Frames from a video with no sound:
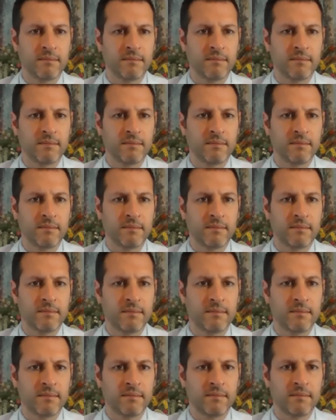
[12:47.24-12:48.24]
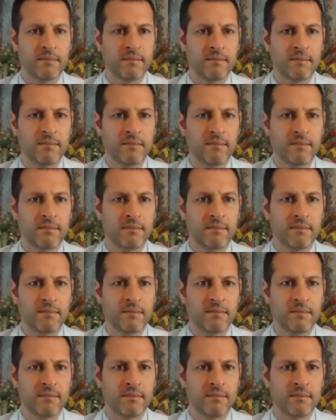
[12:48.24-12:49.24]

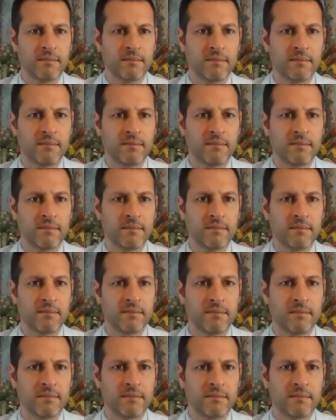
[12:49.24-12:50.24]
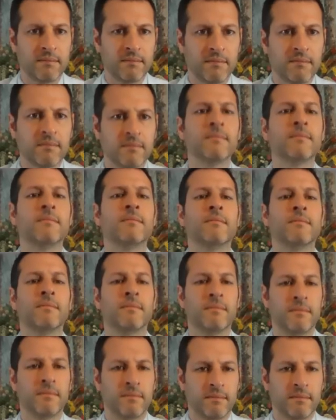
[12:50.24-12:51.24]
The person shown says nothing.